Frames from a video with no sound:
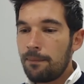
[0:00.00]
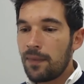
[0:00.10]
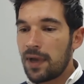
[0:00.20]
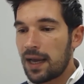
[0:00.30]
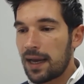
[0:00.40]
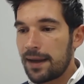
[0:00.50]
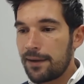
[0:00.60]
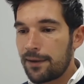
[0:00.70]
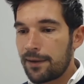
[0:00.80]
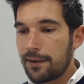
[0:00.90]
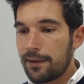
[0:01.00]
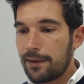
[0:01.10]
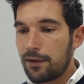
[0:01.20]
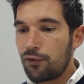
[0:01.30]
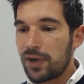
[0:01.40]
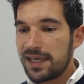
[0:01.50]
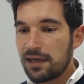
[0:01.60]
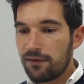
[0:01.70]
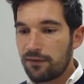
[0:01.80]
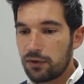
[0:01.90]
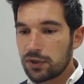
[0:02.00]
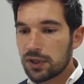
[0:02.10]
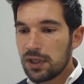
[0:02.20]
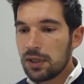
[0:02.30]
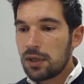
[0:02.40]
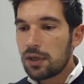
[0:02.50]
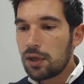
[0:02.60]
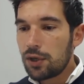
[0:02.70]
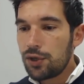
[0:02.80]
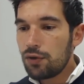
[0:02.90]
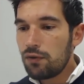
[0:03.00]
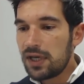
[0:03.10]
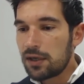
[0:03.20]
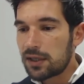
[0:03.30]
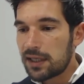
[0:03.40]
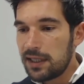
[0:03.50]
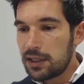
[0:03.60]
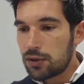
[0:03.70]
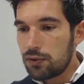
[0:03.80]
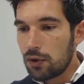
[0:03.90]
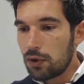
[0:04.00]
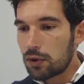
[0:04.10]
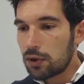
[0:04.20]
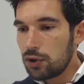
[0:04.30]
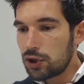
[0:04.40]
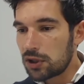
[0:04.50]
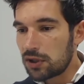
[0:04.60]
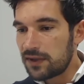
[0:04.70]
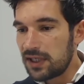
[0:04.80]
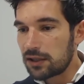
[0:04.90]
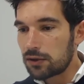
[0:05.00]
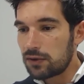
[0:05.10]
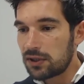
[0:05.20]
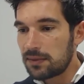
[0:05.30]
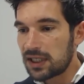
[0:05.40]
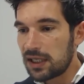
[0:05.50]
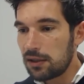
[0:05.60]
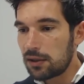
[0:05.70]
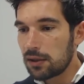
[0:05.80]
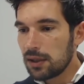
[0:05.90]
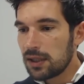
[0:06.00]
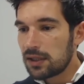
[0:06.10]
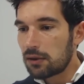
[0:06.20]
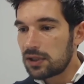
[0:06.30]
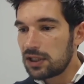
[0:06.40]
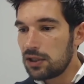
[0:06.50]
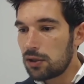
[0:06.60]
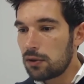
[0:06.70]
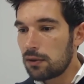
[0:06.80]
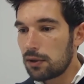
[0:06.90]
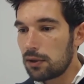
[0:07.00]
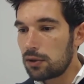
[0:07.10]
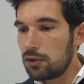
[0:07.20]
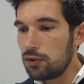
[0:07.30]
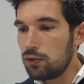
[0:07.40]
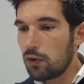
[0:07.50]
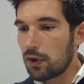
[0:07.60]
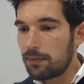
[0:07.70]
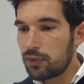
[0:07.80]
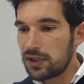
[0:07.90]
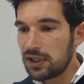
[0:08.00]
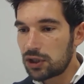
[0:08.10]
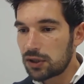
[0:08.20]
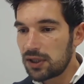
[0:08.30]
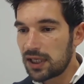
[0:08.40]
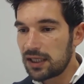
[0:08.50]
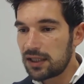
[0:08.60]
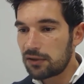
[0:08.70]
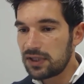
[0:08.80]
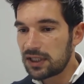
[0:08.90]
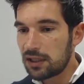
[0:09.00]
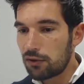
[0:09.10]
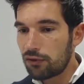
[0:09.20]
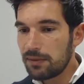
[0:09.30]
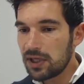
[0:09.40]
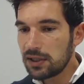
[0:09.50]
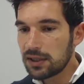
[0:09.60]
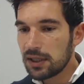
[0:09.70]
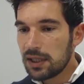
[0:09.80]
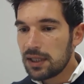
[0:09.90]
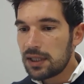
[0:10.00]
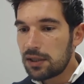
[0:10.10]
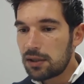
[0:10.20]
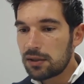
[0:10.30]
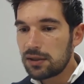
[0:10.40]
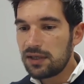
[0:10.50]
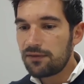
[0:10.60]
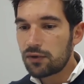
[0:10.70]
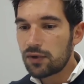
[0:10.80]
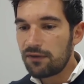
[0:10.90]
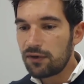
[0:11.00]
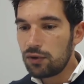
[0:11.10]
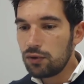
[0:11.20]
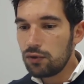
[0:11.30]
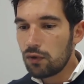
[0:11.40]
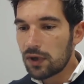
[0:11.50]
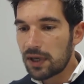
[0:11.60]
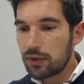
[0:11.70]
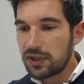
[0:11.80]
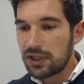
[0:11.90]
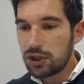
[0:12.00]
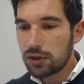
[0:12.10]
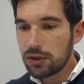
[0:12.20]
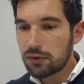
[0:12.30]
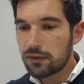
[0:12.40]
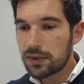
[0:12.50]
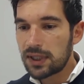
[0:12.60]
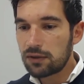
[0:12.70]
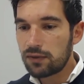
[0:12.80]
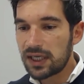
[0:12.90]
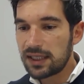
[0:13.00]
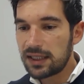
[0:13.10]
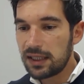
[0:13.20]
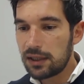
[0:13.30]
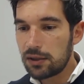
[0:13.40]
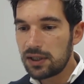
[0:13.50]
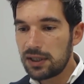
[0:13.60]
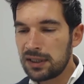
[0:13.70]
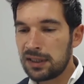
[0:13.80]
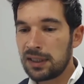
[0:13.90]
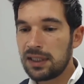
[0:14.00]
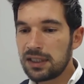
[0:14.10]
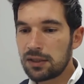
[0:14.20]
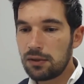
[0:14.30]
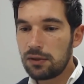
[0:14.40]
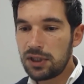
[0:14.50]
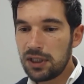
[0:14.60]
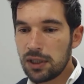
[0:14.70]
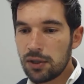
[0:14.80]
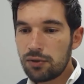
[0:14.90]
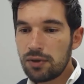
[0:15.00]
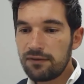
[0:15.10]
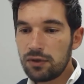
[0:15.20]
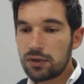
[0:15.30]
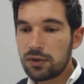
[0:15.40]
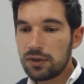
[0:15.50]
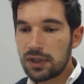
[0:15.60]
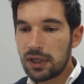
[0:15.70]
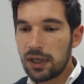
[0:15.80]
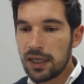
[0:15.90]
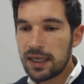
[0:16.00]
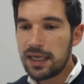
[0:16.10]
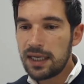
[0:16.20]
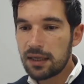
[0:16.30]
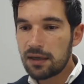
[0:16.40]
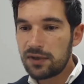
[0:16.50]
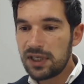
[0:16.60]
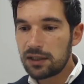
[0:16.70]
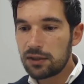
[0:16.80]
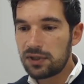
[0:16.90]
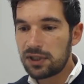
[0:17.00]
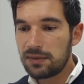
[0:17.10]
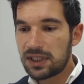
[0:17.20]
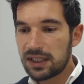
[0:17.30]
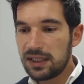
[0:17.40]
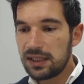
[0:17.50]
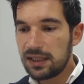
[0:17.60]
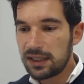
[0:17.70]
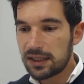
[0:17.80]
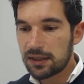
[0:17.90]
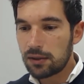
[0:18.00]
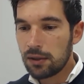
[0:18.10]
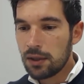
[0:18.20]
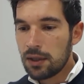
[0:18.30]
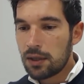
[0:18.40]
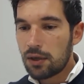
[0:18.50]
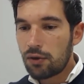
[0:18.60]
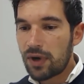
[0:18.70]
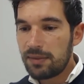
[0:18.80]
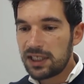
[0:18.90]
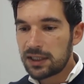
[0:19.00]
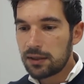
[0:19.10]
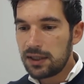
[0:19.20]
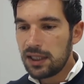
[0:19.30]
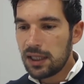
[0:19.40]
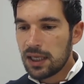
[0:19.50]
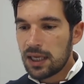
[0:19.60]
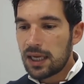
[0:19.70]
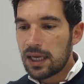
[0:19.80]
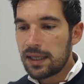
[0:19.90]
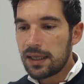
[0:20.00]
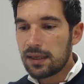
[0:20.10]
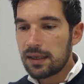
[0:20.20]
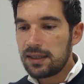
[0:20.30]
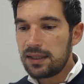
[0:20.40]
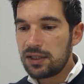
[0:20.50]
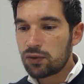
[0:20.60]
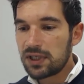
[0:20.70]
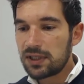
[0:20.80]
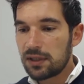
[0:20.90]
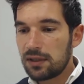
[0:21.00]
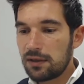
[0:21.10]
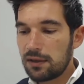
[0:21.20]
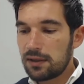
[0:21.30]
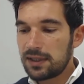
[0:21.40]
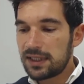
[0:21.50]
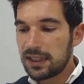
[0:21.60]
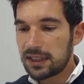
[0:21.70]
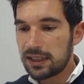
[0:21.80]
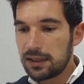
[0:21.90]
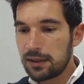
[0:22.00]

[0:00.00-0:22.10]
higher radial force, you will not lead to occlusion of the aneurysms here. There is no good wall apposition, and there is still a remnant. Here, if you have a good wall apposition, so that we can see here in histology, you have the total healing of the aneurysms in this rabbit study, and this was a 16